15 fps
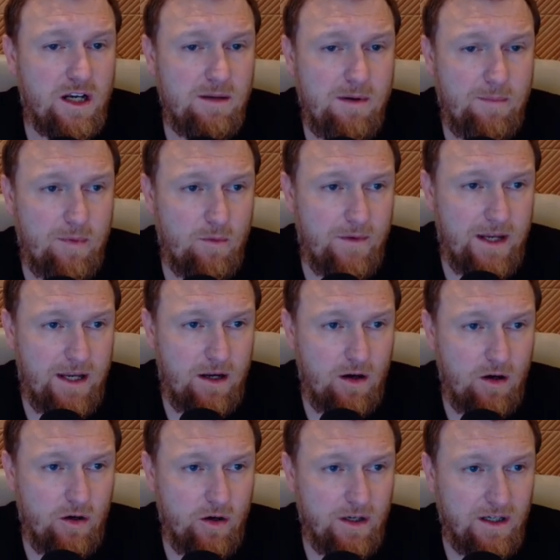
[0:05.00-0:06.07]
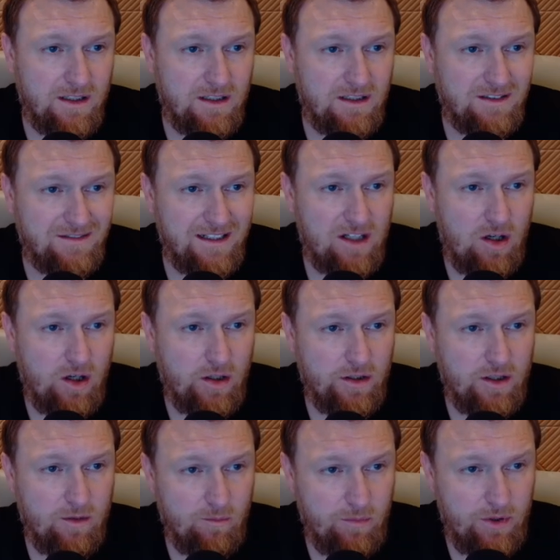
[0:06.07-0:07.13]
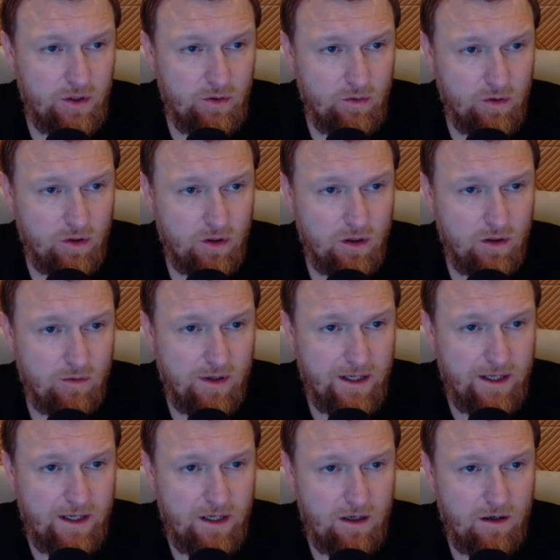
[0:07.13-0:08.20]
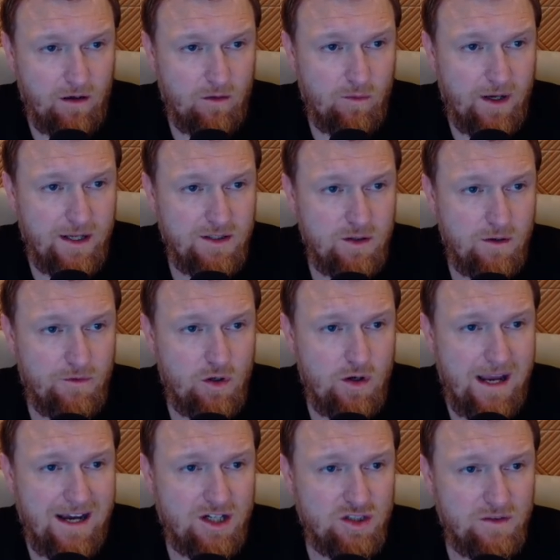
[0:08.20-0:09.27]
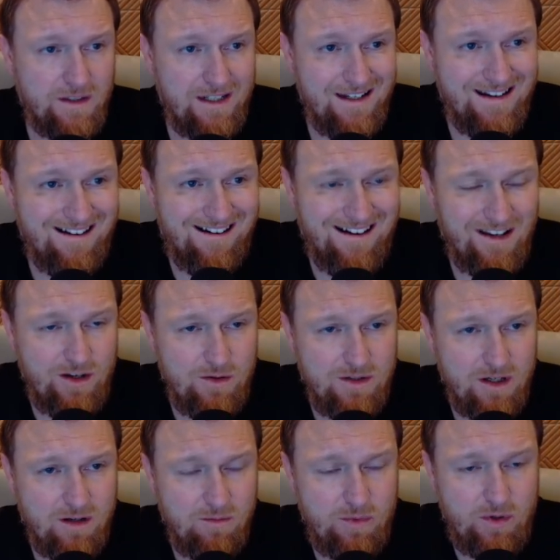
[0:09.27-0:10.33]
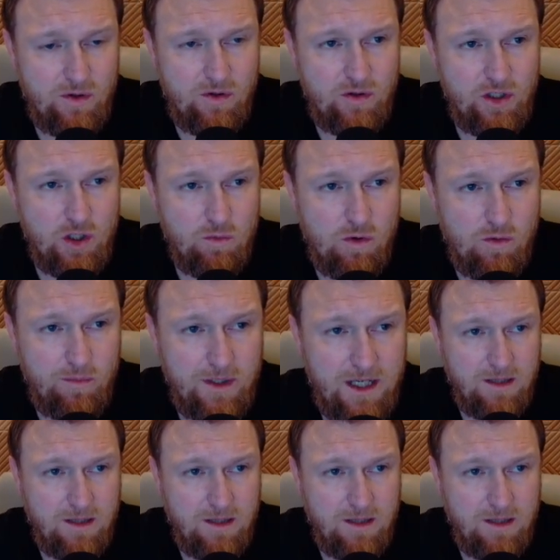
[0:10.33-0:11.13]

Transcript: to come up over here. You're going to click on computer right here, right? So if you're actually not using computer, you won't be